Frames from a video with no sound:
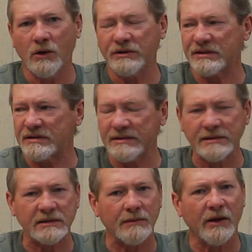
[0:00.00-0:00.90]
It just didn't
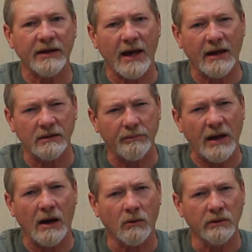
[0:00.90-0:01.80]
seem like it had the
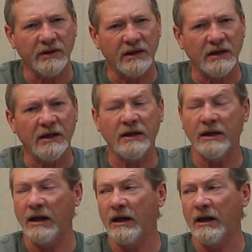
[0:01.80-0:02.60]
power that it needed,